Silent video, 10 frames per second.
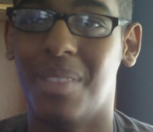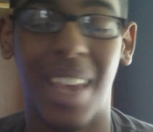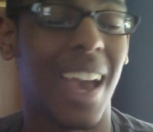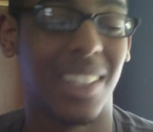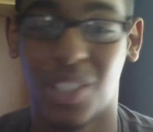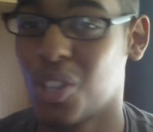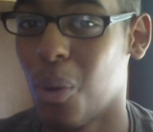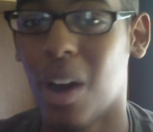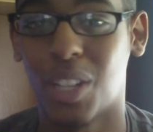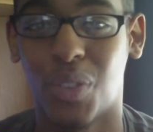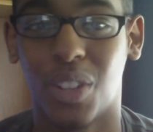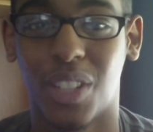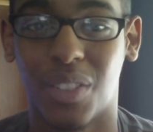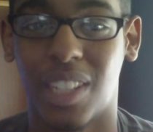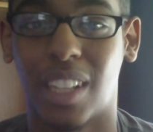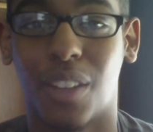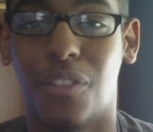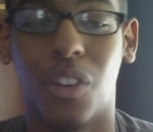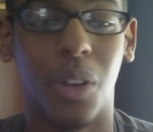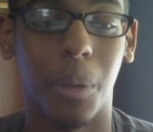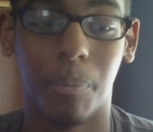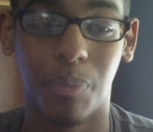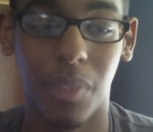yeah, just go watch for yourself to get the full